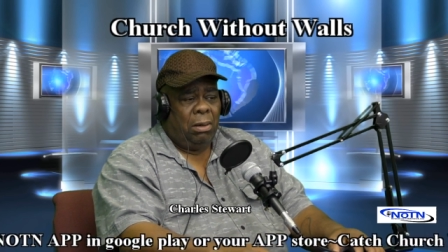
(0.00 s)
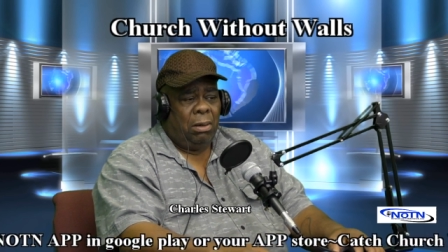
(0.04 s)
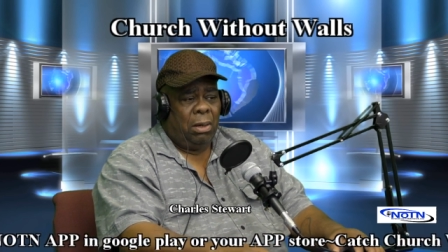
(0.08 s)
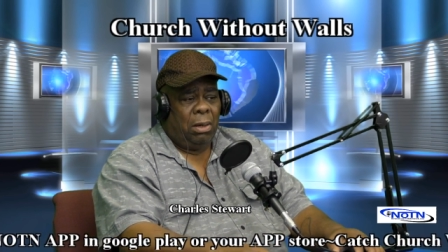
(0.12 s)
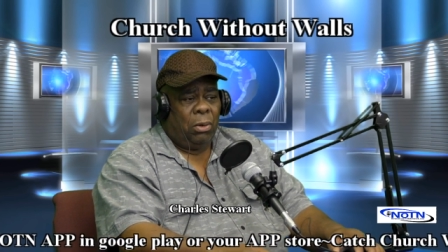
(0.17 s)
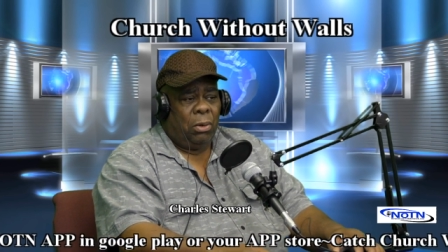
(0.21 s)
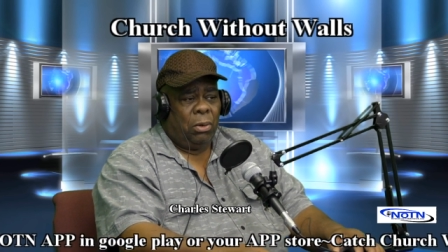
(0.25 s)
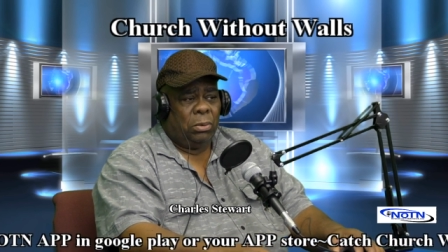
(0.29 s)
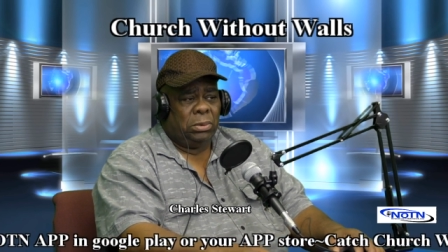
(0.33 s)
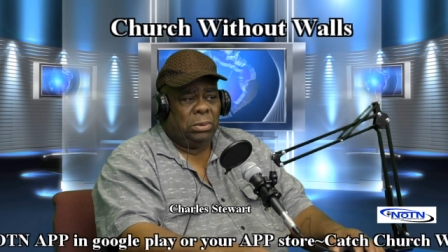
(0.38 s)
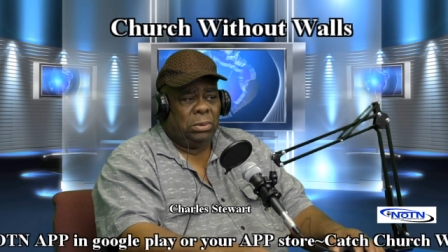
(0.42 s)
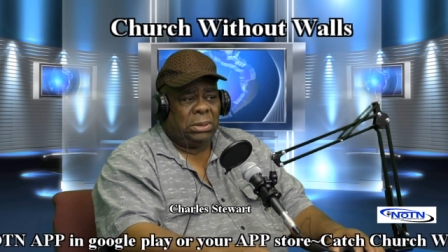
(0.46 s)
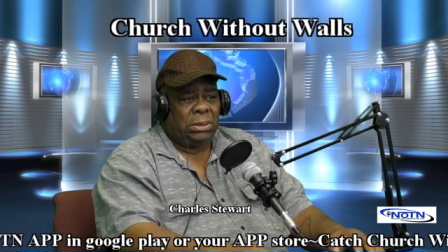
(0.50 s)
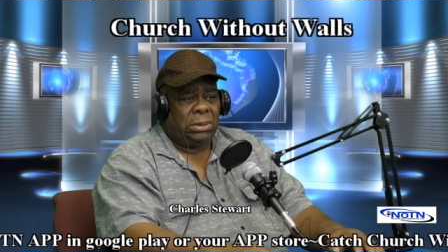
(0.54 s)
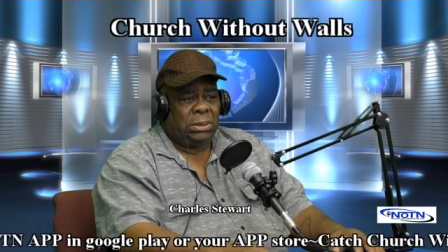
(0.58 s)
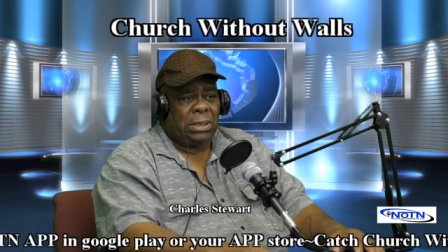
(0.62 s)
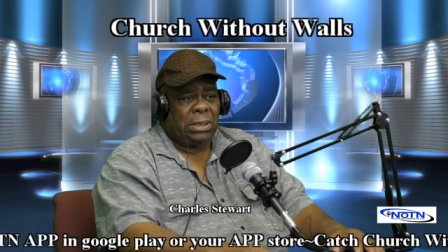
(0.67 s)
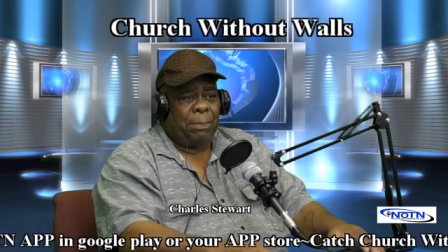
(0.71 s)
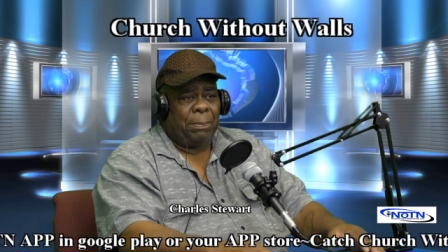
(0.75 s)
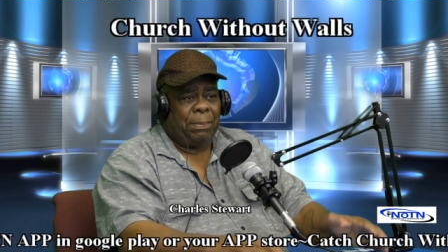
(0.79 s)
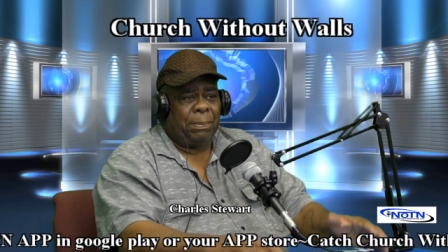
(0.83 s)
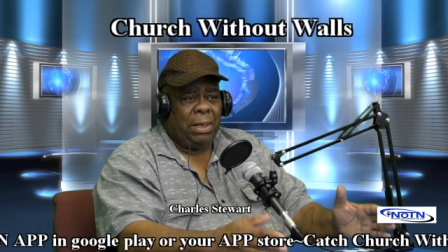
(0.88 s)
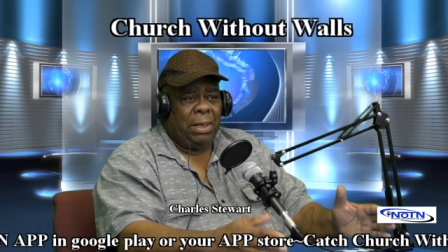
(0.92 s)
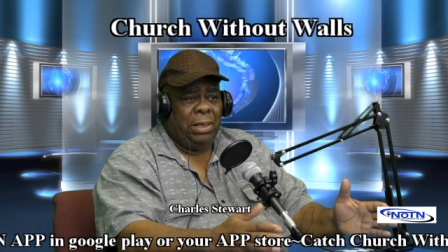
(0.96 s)
loads of
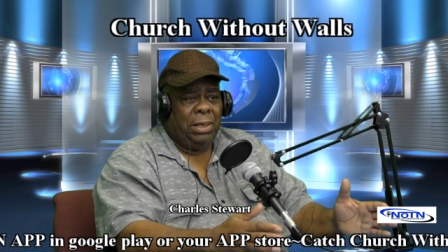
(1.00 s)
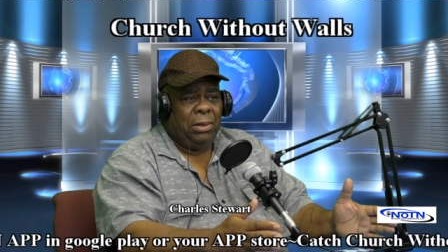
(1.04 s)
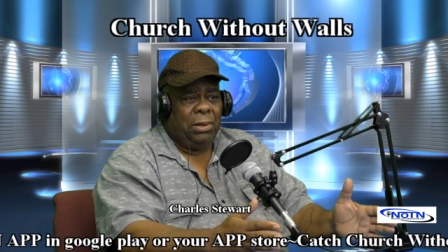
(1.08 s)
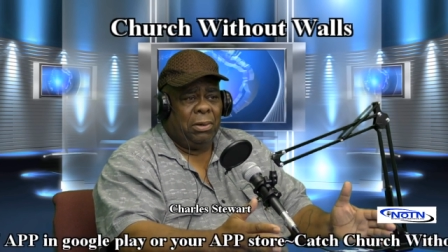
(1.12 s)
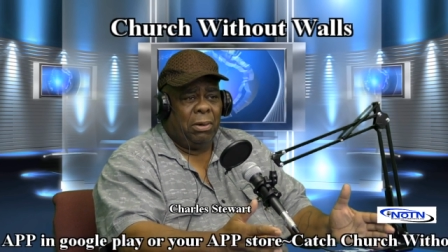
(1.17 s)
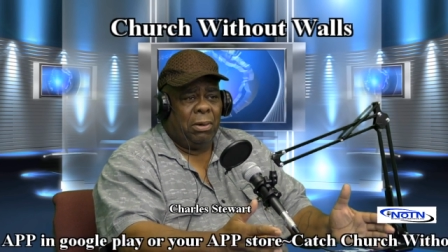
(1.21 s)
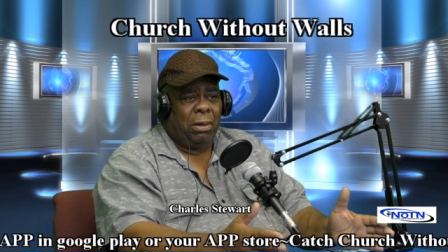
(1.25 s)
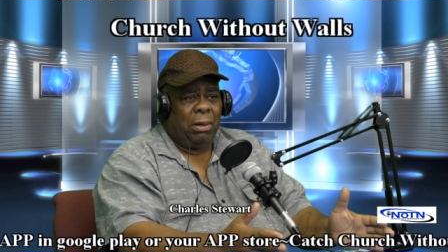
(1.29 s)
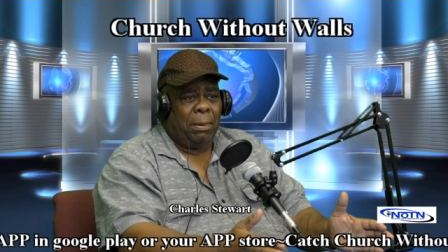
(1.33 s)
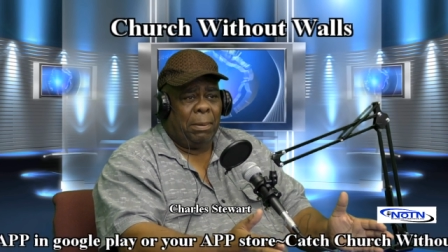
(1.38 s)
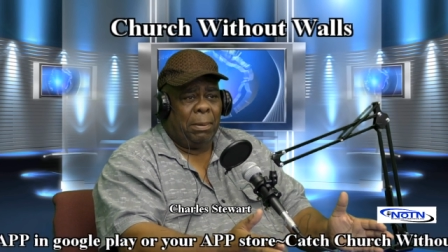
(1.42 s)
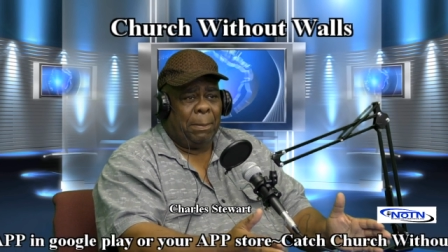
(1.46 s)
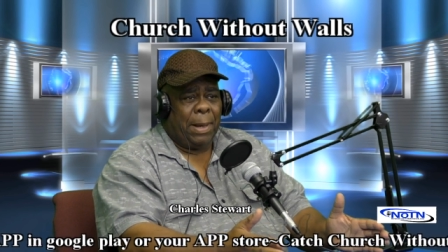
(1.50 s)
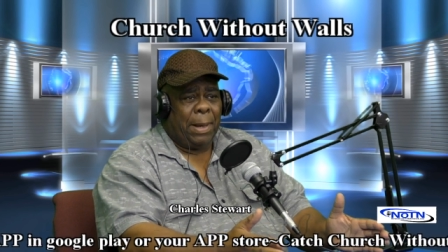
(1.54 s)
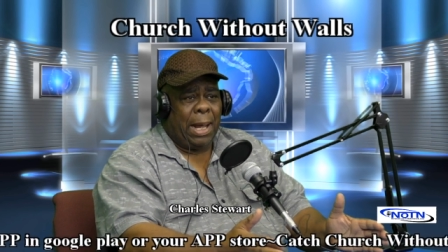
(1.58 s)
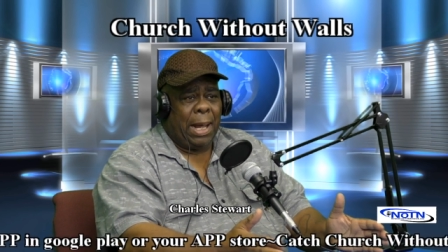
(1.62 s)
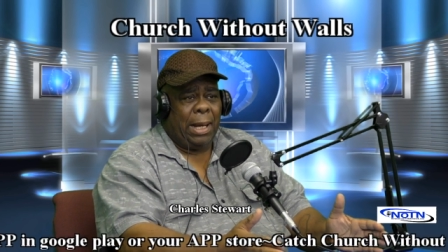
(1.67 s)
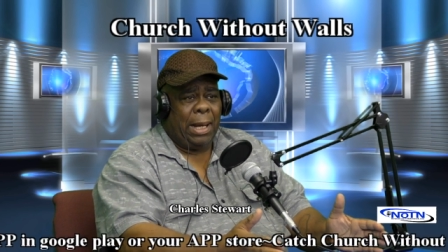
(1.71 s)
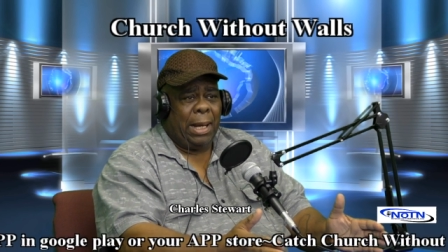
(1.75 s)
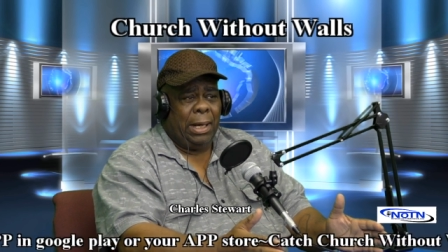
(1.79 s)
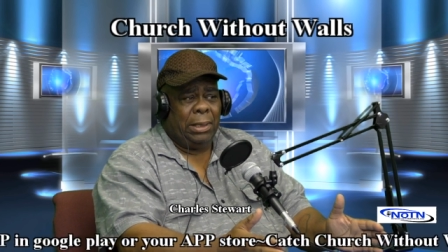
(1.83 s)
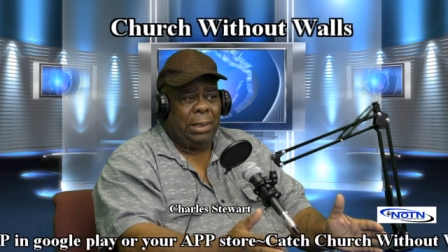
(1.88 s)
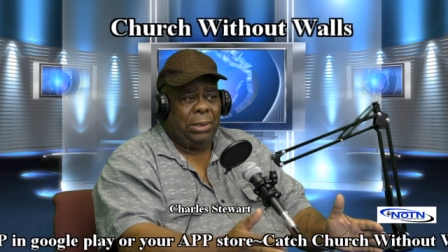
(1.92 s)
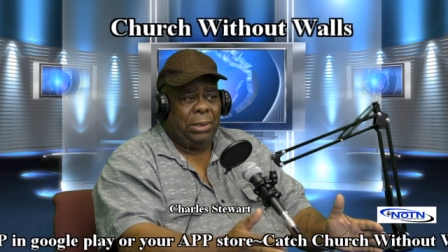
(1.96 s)
something you're going to
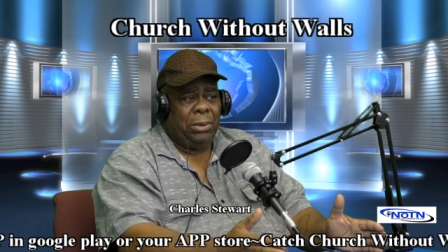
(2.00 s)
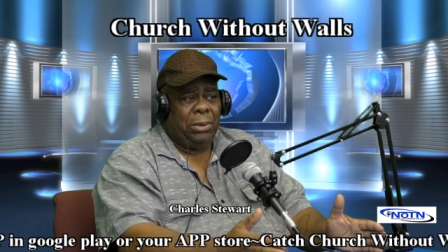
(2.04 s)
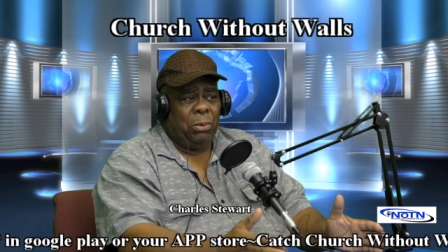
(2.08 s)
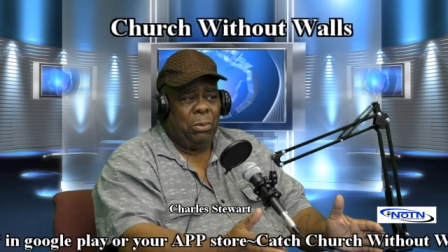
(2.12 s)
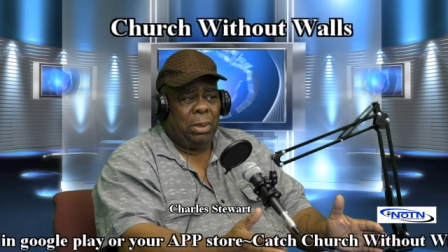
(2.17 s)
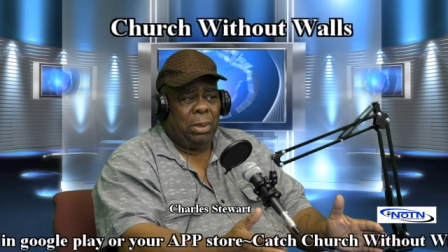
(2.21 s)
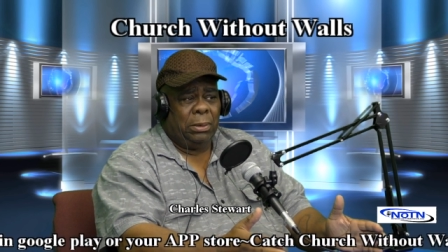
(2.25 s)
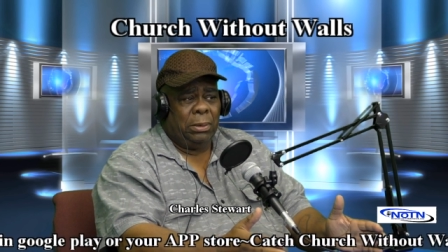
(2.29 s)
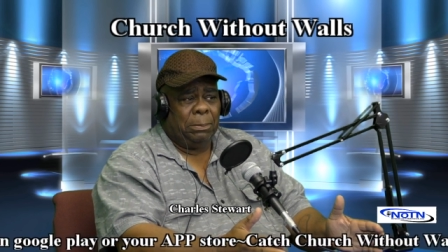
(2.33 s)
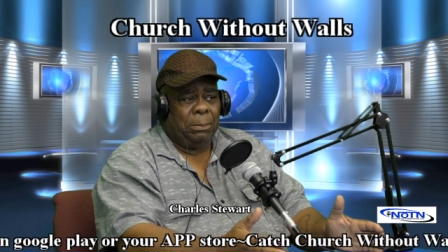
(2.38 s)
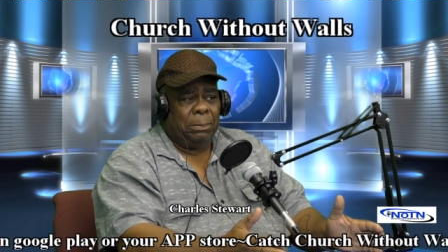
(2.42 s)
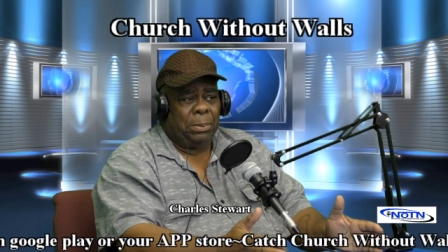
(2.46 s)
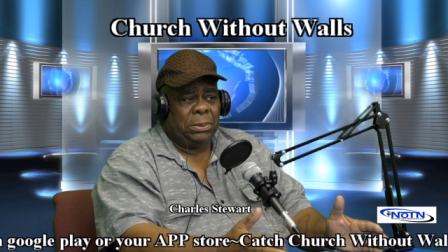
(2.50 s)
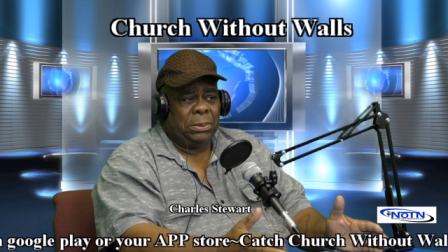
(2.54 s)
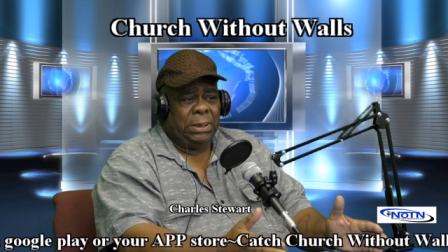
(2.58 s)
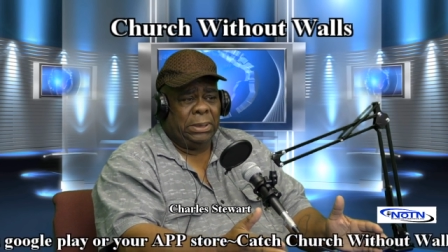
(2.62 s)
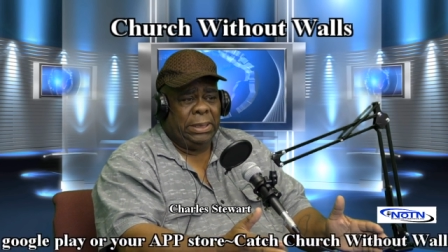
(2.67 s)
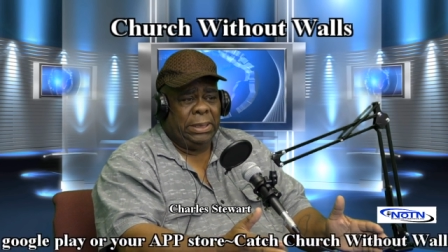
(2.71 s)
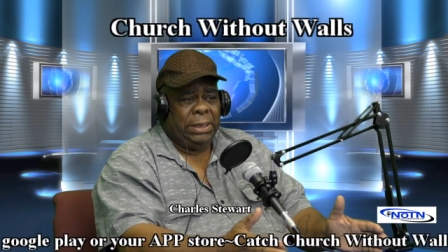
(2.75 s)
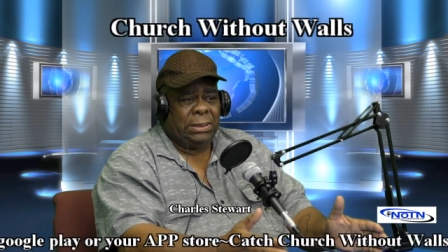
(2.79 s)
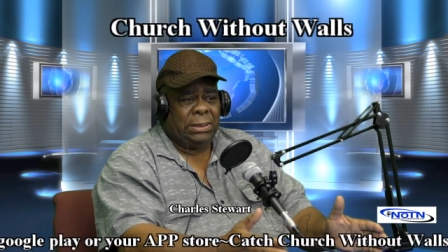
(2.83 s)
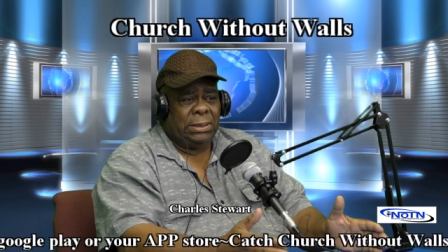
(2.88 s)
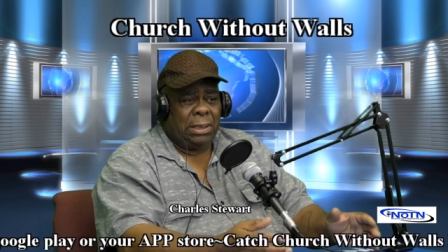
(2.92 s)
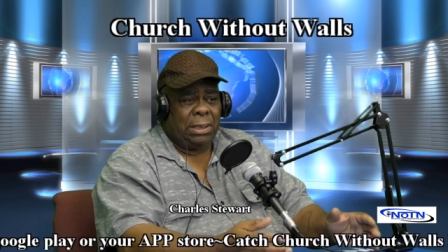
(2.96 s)
buy that you wasn't pleased.